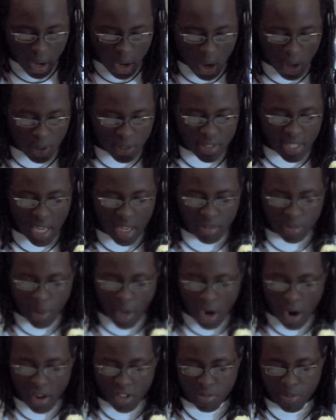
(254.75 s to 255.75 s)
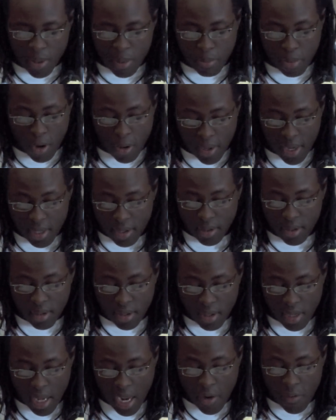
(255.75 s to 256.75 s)
All the times my heart's been broken.
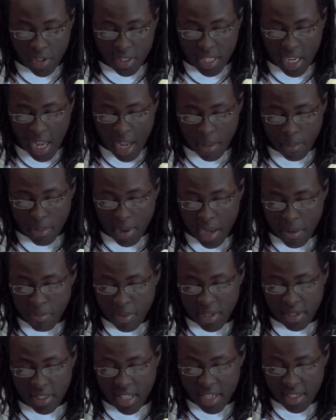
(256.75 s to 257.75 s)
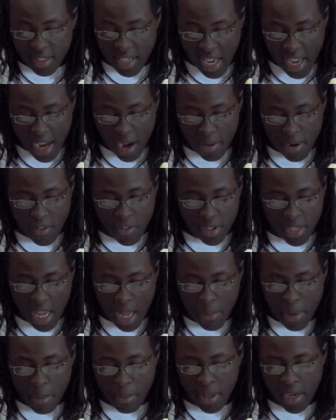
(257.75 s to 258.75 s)
Every time I've been let down. Every
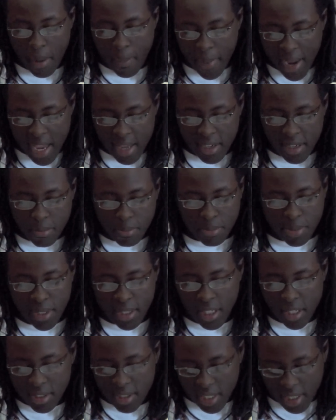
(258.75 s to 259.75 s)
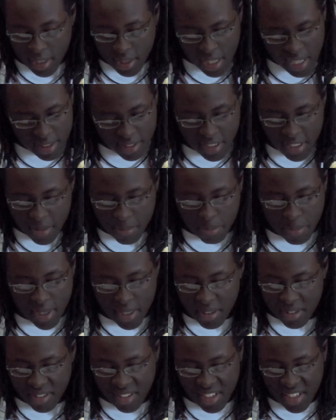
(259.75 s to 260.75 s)
time I've been abandoned, been neglected,
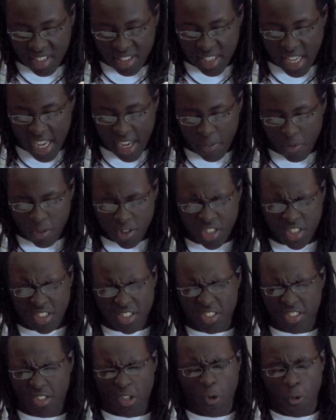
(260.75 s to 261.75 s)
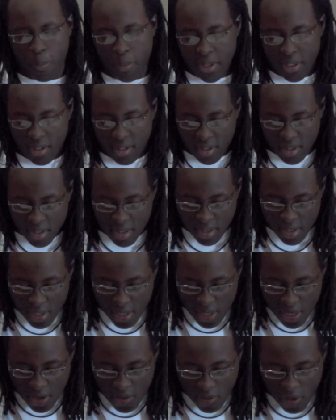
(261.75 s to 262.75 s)
been taken for just stupid.
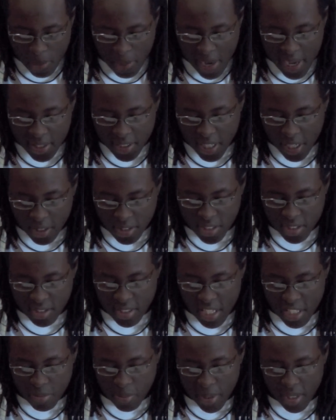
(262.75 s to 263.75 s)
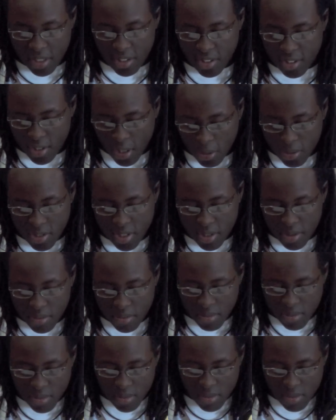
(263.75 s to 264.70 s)
When my intelligence has been insulted.